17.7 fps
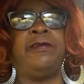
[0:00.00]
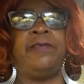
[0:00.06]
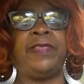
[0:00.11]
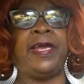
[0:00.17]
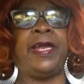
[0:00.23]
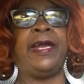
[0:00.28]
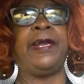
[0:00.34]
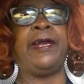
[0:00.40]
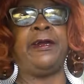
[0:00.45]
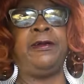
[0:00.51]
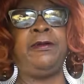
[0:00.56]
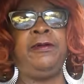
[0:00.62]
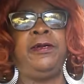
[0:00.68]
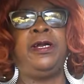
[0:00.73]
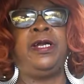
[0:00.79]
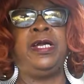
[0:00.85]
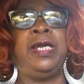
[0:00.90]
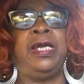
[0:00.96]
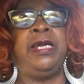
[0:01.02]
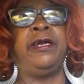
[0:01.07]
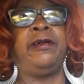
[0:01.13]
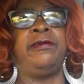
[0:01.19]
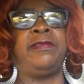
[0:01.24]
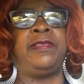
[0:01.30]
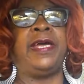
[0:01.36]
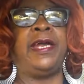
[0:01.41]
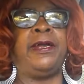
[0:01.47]
and there,
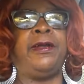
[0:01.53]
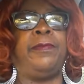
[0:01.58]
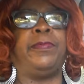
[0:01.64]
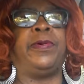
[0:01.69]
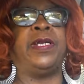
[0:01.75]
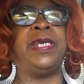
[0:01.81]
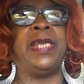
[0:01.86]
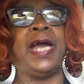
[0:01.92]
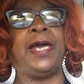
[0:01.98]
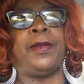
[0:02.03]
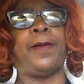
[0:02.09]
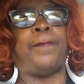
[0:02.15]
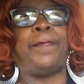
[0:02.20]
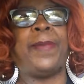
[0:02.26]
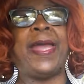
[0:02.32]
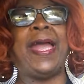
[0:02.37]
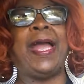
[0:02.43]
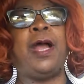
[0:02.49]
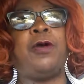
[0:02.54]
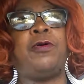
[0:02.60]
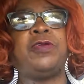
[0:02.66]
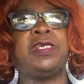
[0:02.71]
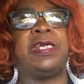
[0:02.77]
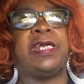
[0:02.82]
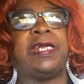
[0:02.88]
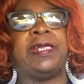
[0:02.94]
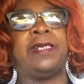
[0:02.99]
here and there, but not a
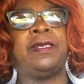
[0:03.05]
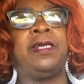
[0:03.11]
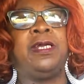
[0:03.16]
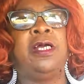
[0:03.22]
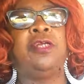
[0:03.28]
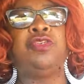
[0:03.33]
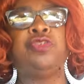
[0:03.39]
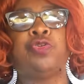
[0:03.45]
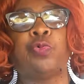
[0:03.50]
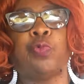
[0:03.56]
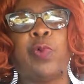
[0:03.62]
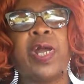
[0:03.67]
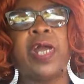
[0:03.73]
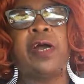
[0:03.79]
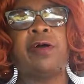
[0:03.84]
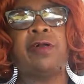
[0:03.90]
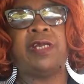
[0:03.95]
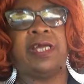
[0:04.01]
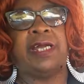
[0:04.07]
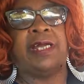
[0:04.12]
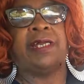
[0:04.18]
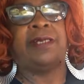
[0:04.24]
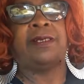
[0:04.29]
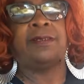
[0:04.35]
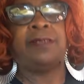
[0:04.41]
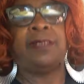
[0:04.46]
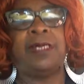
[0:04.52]
pounding,
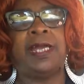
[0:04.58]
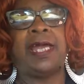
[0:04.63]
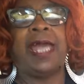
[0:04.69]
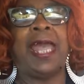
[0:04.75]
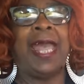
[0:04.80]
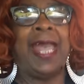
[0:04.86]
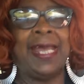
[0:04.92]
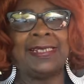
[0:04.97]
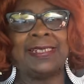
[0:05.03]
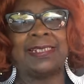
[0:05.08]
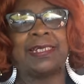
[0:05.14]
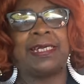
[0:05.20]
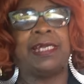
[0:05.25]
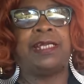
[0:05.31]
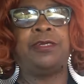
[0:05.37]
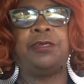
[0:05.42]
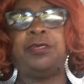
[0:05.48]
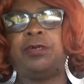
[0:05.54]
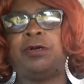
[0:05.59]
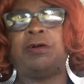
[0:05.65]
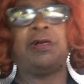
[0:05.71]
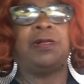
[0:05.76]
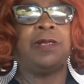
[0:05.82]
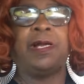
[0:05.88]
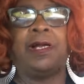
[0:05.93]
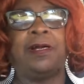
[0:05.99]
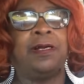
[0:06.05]
dwelling asking, you know,
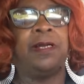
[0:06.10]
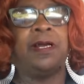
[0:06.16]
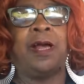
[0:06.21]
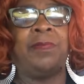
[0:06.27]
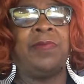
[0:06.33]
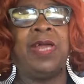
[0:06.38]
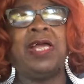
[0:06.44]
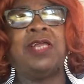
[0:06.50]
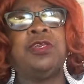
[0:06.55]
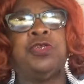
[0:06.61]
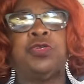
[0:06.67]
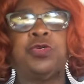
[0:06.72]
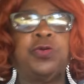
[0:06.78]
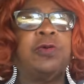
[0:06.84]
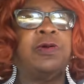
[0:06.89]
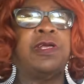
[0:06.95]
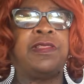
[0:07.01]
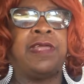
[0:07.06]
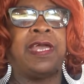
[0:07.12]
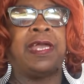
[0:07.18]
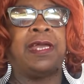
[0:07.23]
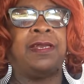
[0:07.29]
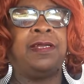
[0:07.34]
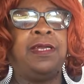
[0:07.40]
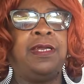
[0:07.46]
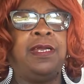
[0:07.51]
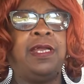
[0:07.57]
I'm not doing
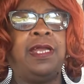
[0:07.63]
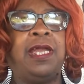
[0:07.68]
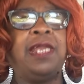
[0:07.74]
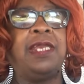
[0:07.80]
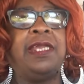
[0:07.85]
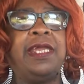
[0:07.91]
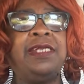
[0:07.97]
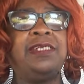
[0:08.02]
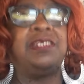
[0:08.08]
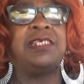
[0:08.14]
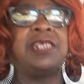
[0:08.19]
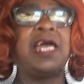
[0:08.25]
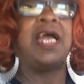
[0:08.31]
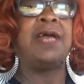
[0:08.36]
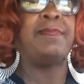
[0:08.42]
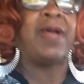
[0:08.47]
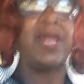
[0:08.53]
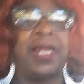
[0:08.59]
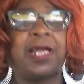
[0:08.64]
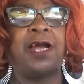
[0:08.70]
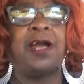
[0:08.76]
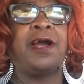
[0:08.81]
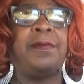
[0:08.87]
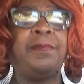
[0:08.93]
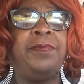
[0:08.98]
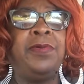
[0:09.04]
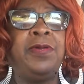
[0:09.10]
that. And each time I
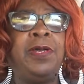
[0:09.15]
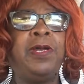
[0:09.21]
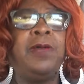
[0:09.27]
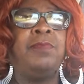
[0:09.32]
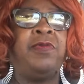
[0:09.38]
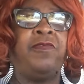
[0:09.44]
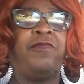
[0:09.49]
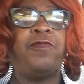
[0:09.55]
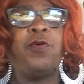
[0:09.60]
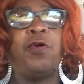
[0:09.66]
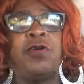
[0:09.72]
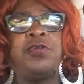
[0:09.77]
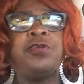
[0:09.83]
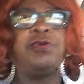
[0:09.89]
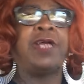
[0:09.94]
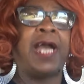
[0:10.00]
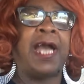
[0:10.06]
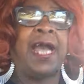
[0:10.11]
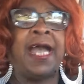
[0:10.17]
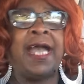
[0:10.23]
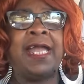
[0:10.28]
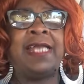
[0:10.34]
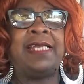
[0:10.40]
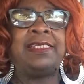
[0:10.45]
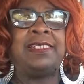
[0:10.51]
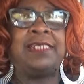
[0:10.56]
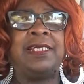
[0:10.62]
come before you
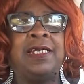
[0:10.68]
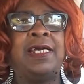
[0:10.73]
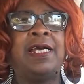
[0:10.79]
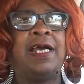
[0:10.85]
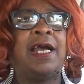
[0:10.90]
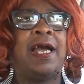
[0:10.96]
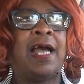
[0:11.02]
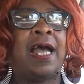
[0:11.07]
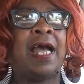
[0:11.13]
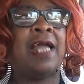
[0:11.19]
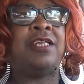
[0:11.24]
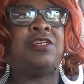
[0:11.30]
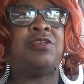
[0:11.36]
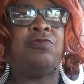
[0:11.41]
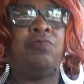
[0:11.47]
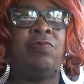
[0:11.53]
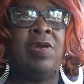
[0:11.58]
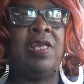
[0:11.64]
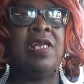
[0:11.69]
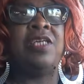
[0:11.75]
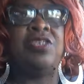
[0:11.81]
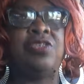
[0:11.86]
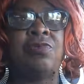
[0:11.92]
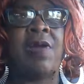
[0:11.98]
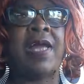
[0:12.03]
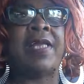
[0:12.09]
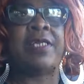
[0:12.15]
guys, I really
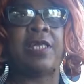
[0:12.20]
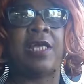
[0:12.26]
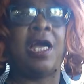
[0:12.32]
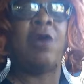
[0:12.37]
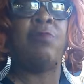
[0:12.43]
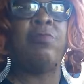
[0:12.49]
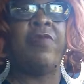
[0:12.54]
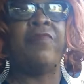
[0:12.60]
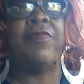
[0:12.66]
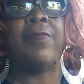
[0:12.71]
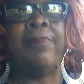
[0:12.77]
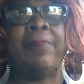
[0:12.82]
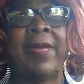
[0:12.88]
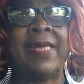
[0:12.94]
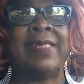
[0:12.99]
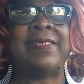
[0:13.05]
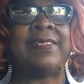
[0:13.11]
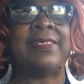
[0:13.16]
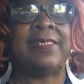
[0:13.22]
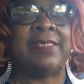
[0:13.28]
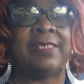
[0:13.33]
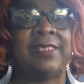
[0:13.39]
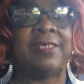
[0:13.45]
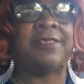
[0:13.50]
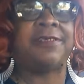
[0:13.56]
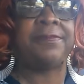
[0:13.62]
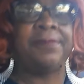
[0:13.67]
tried to come with a
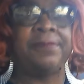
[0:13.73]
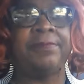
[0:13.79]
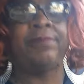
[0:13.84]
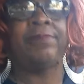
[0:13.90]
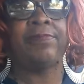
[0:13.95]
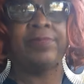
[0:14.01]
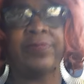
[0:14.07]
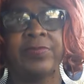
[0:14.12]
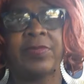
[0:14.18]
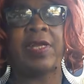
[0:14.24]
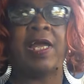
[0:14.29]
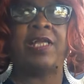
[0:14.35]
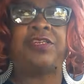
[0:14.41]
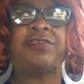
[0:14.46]
message. I